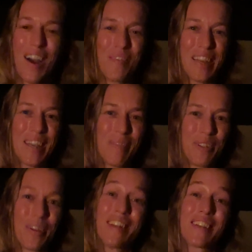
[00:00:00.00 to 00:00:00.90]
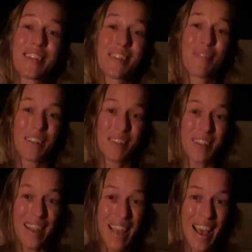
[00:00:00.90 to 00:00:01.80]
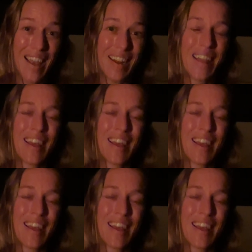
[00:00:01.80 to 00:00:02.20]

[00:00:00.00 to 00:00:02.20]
I'm gonna keep doing this as much as I can.